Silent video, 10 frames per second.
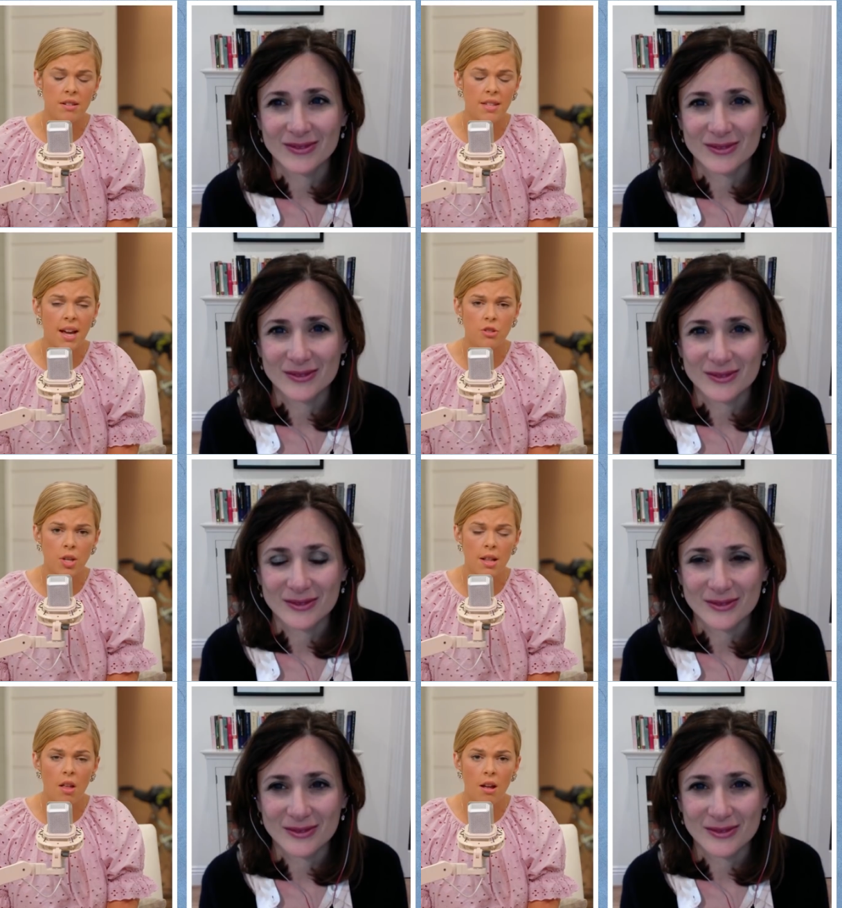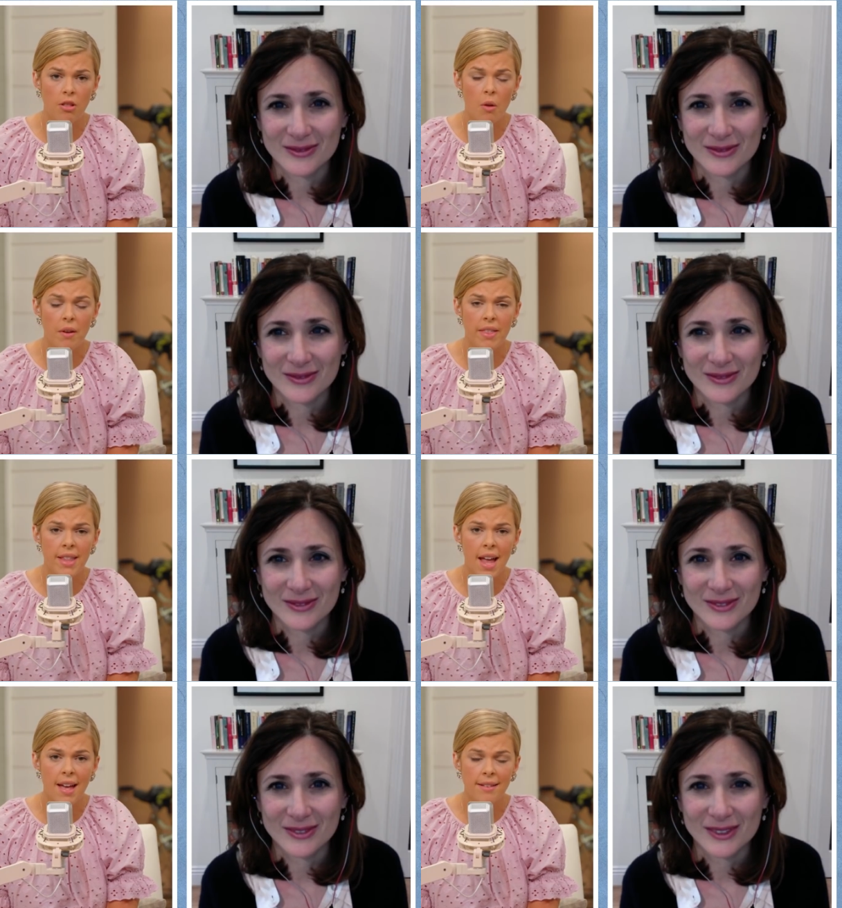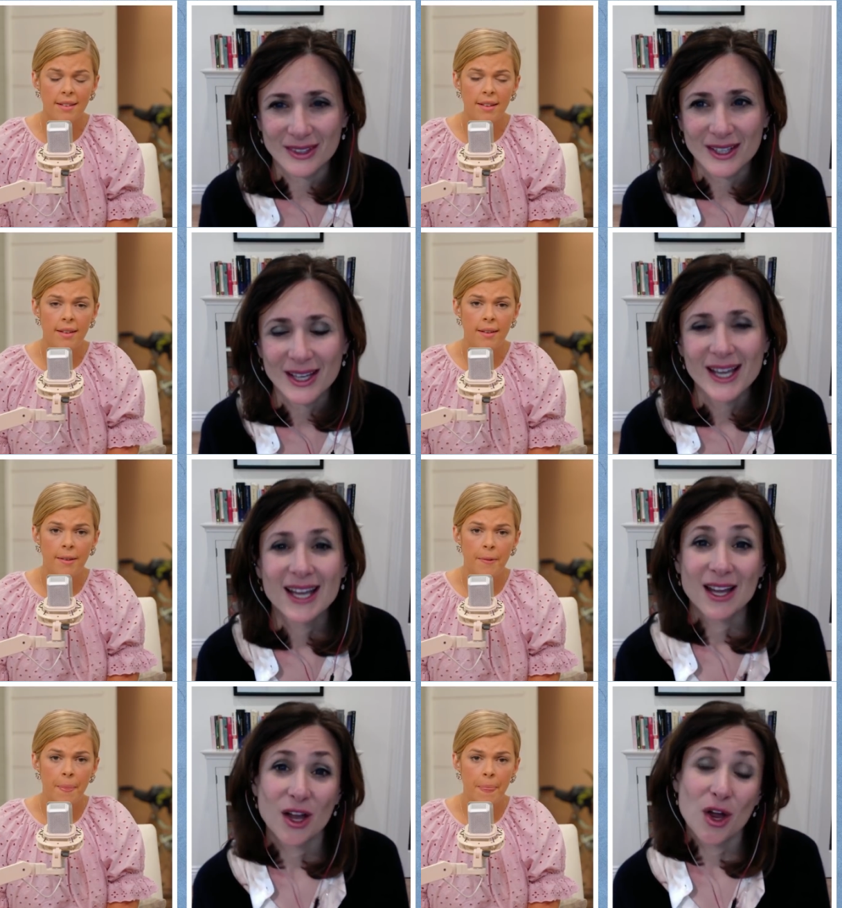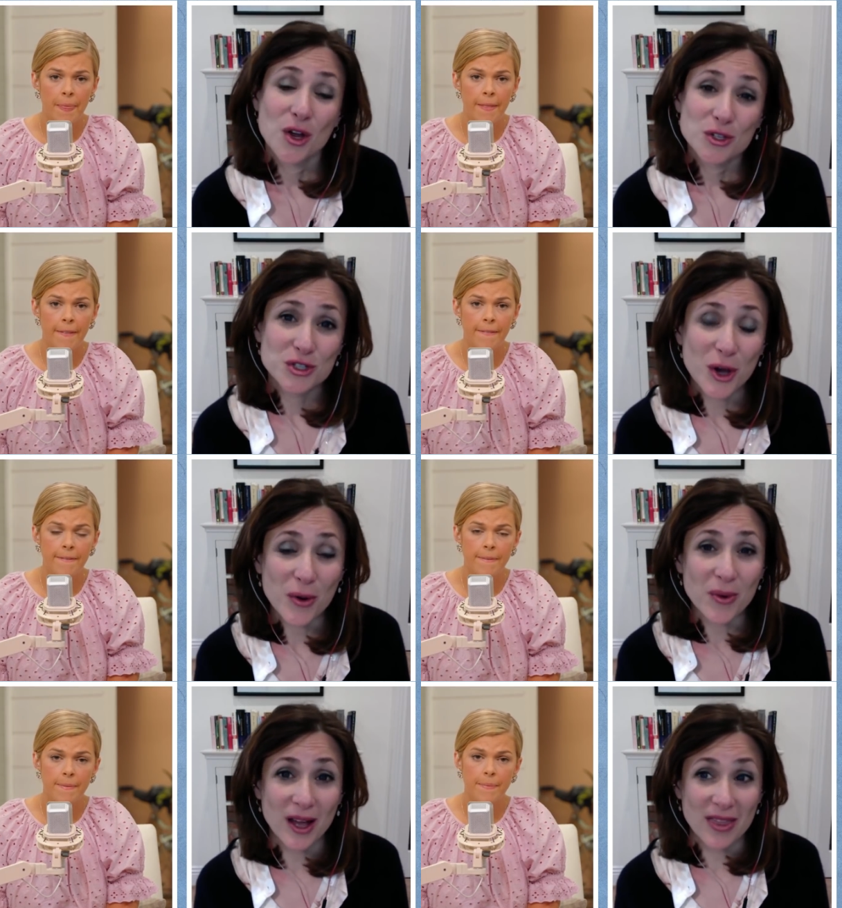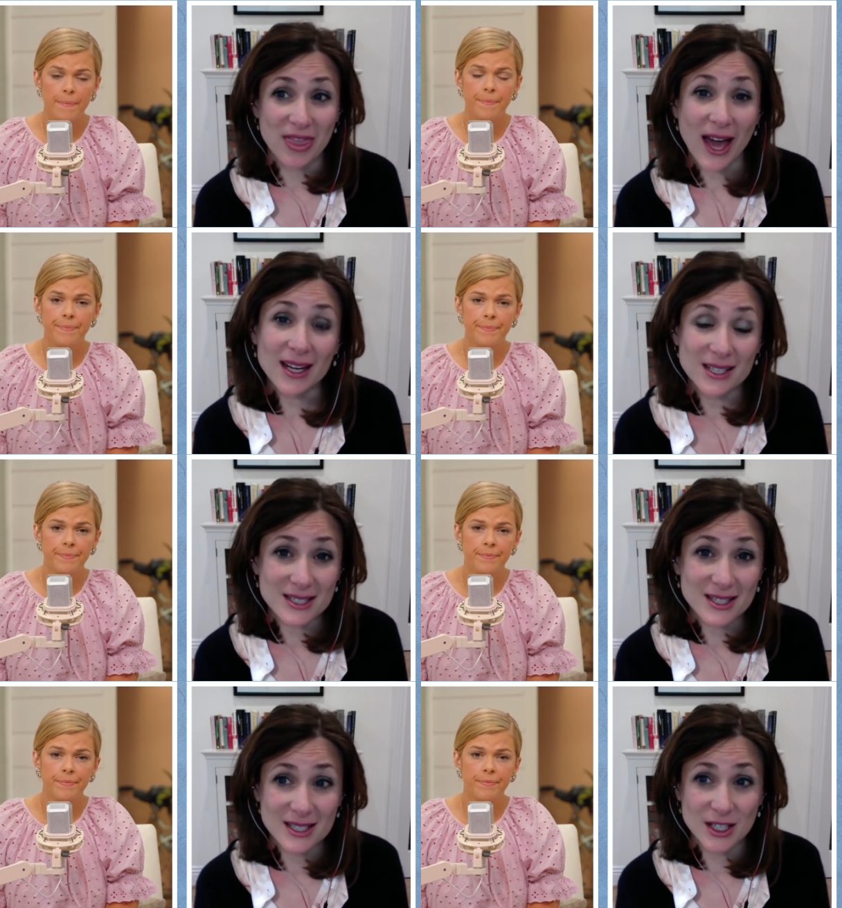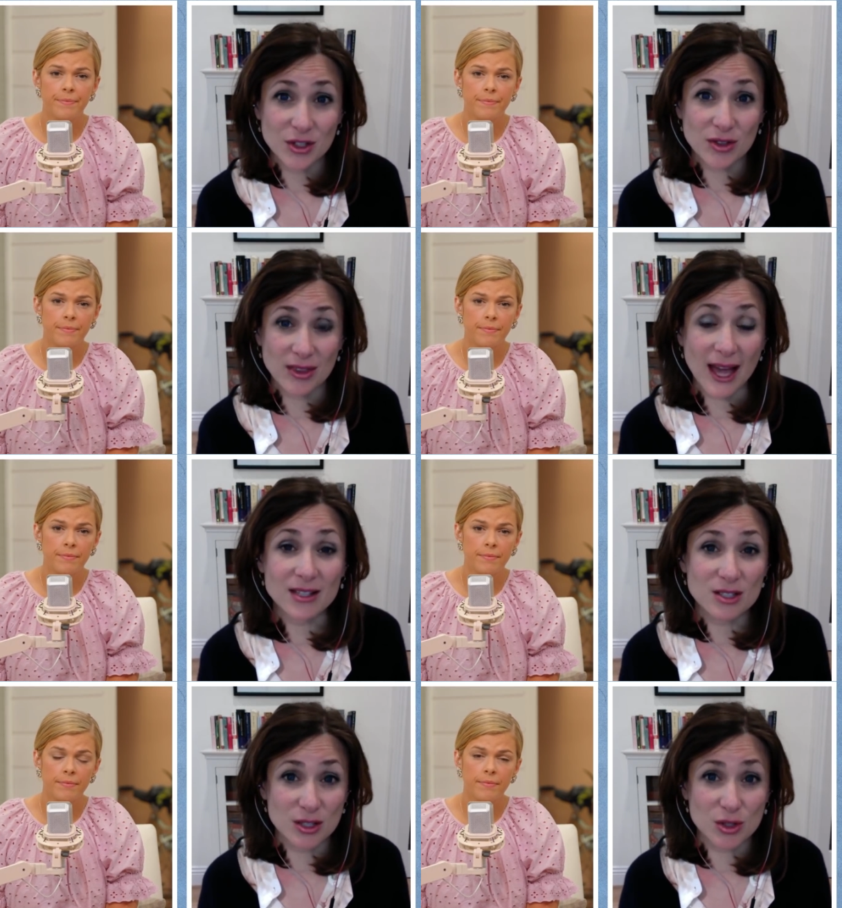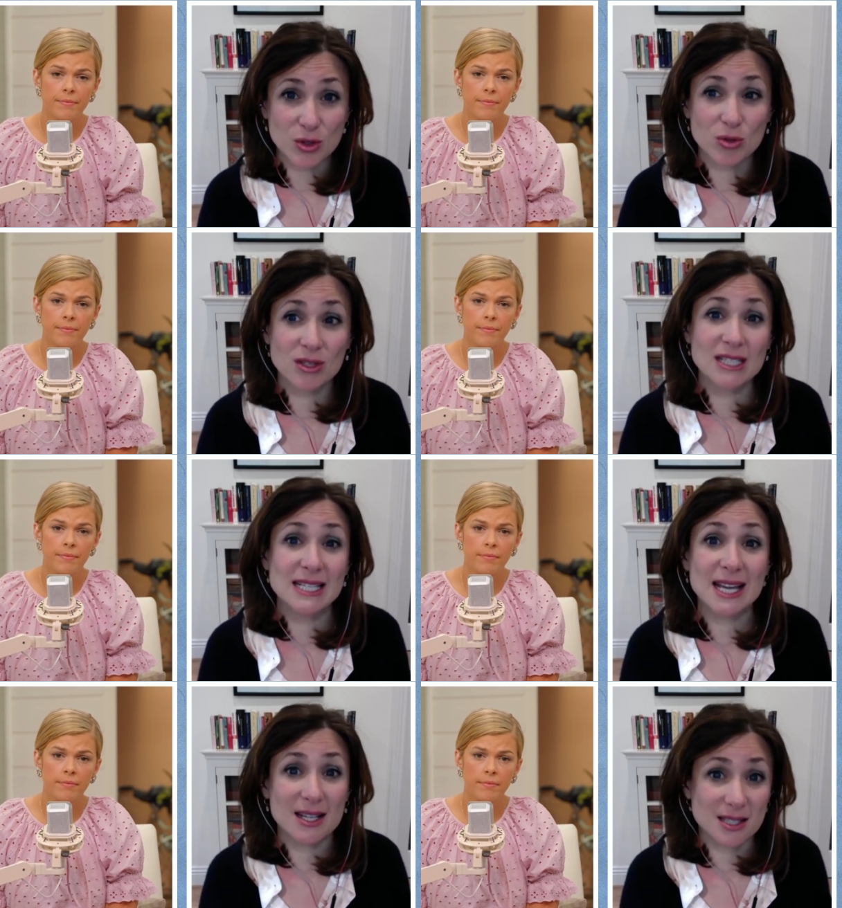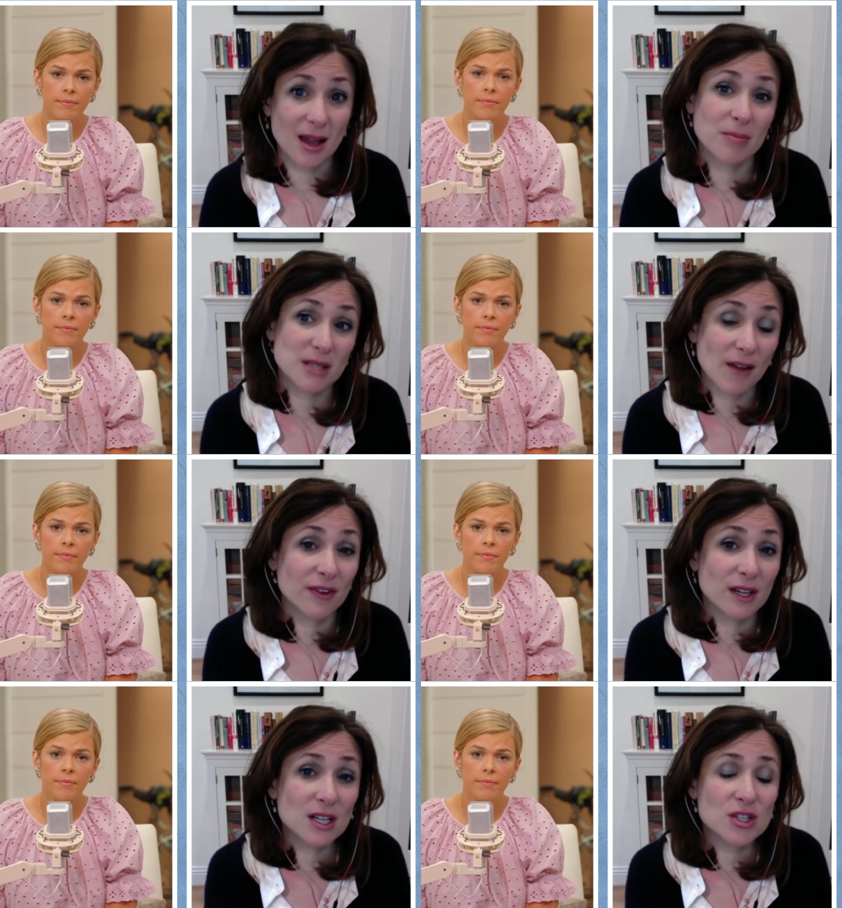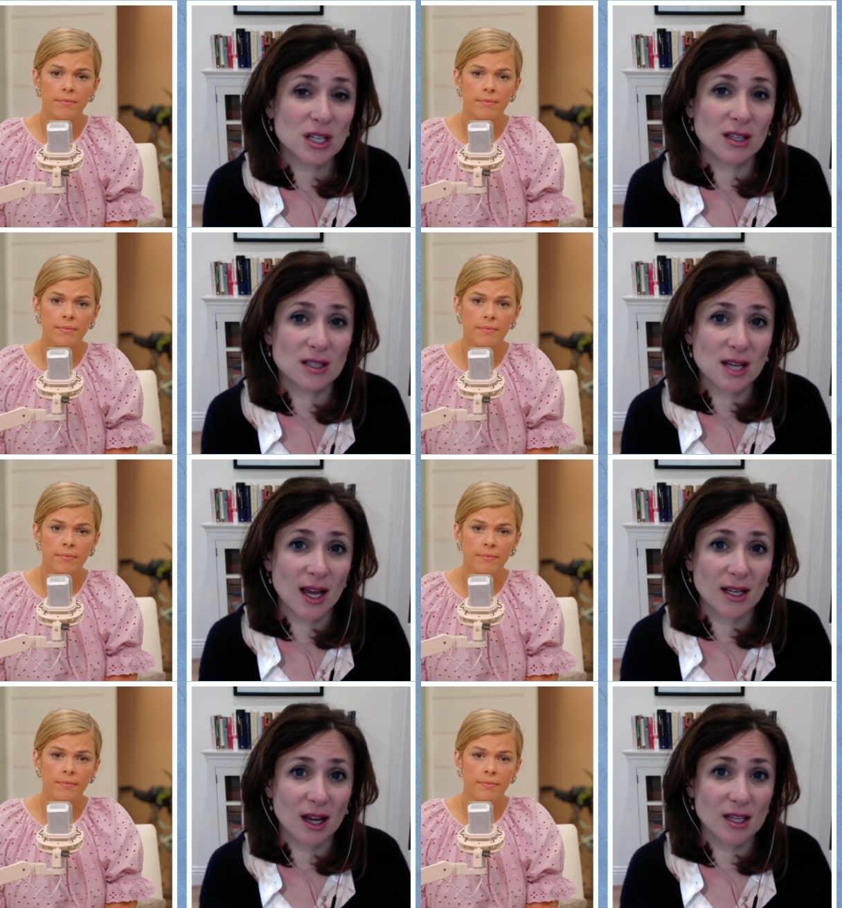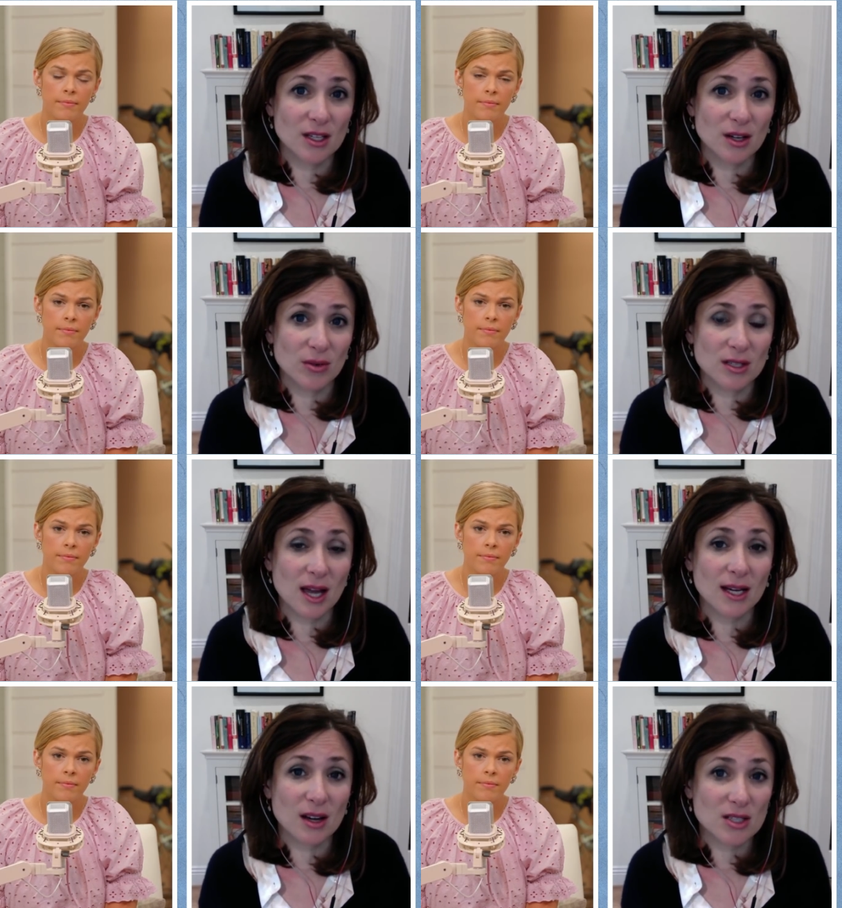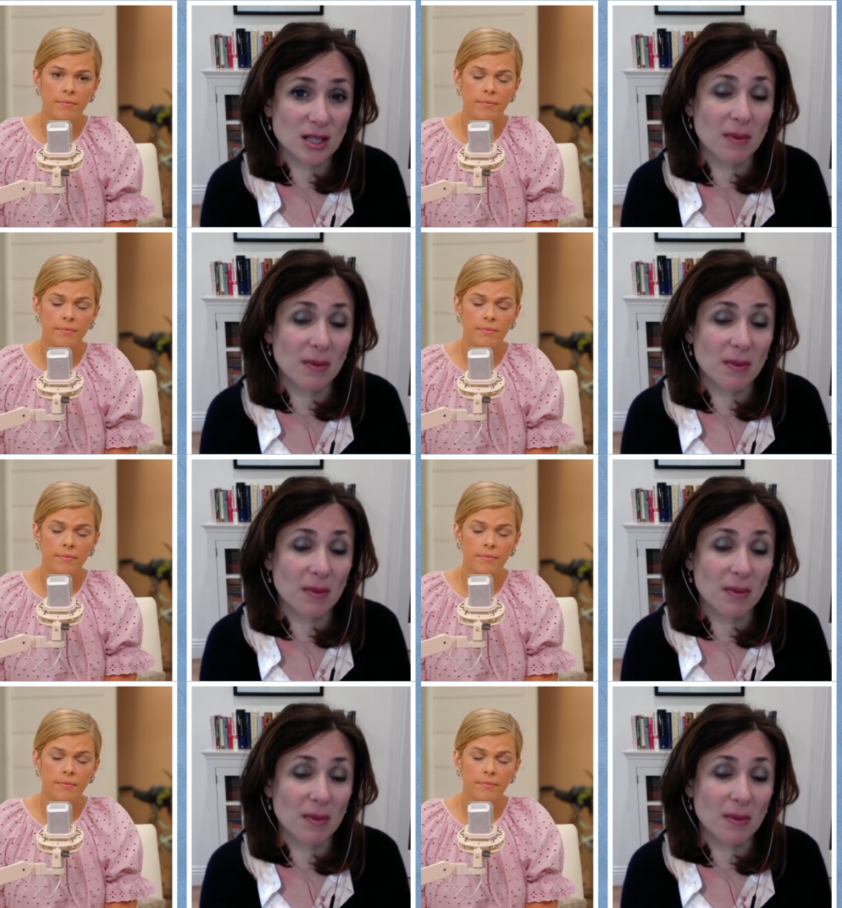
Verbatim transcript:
Speaker 1: is actually a lot lower than that?
Speaker 2: So that is the that's the DSM definition in the diagno, you know the diagnostic